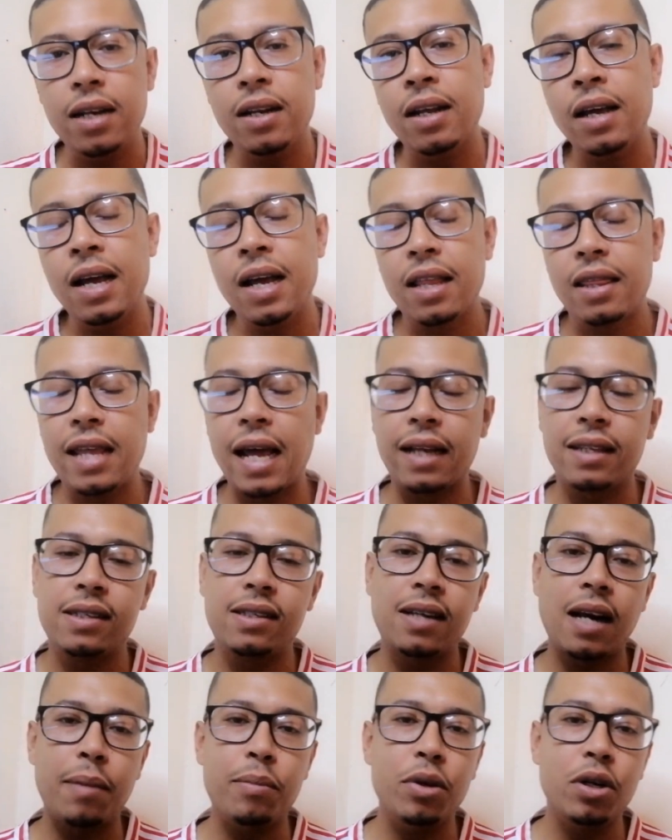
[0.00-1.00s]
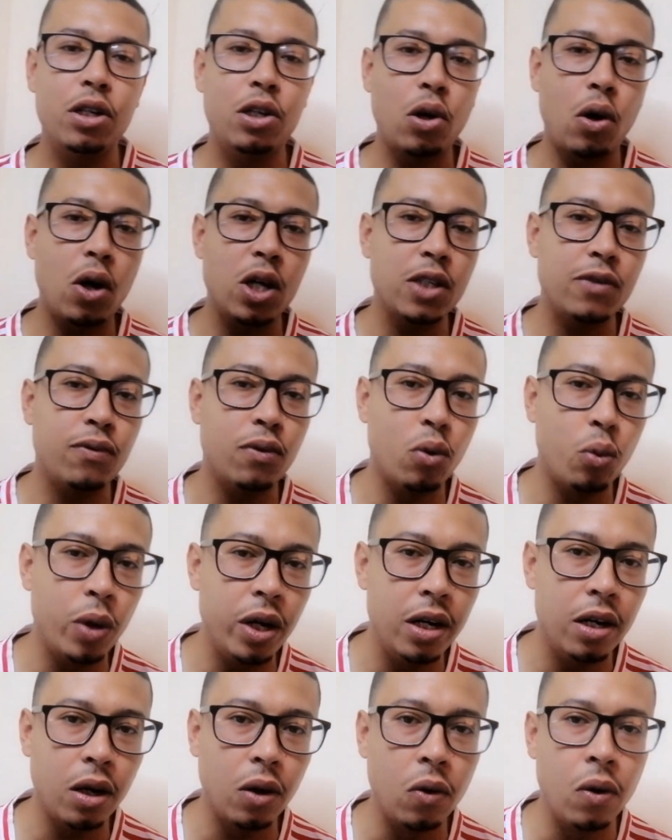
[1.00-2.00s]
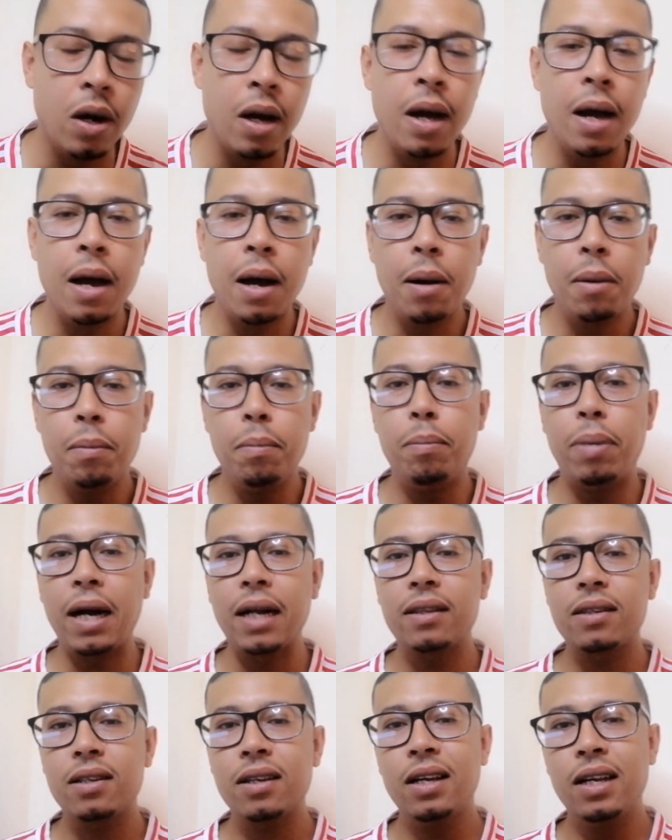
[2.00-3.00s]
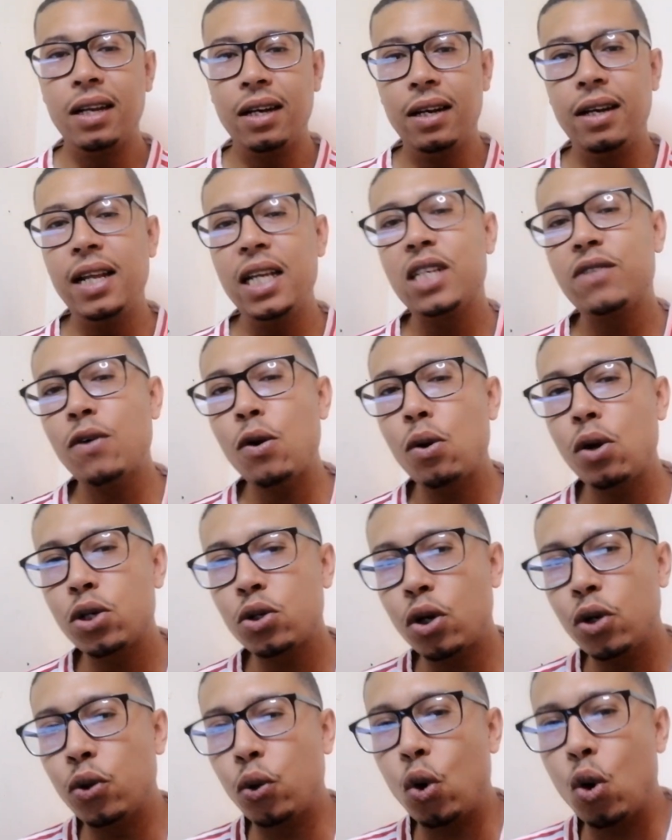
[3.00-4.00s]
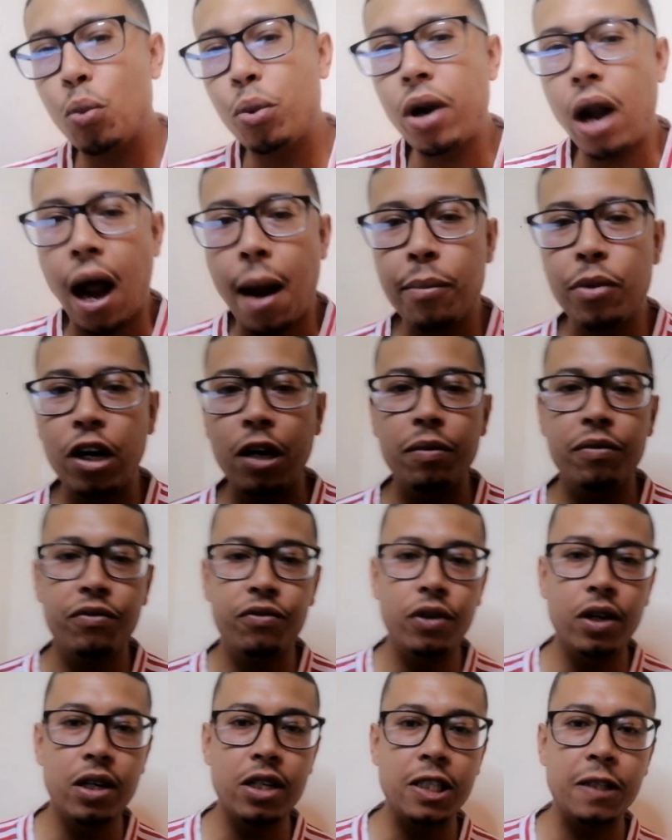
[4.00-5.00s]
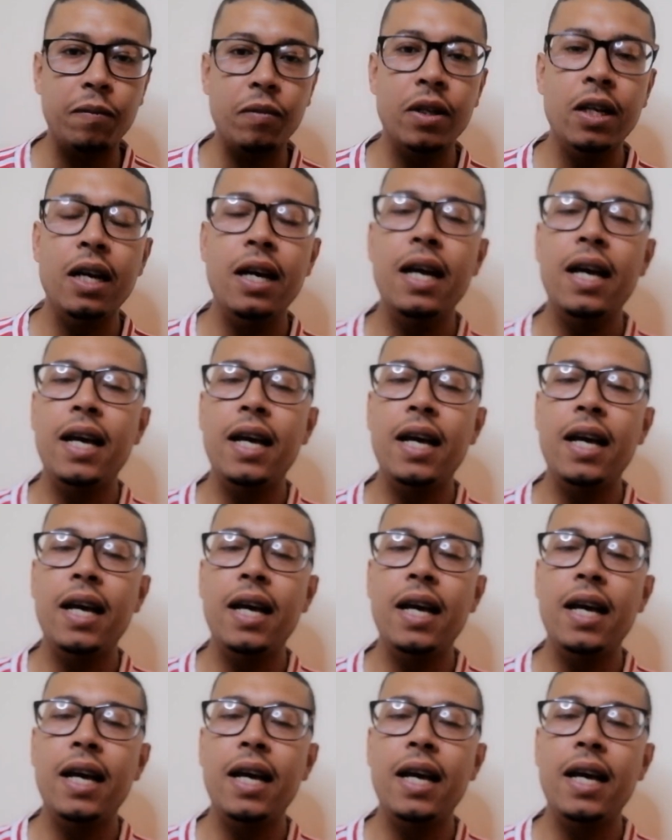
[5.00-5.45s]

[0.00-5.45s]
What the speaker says: in that summer transfer window. But let's focus on Ruben Amorim first.